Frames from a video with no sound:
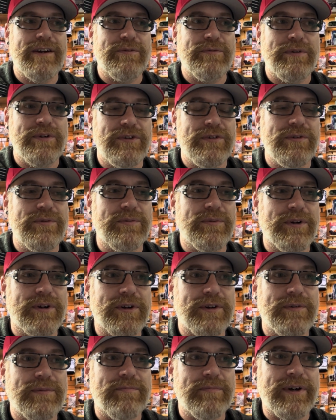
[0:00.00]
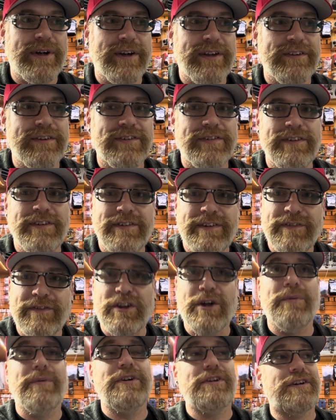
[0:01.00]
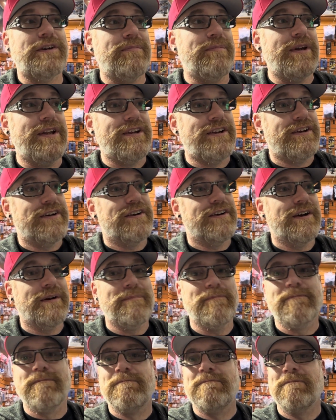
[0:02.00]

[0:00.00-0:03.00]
we do work from behind the scenes. Even though when you come in here, I'm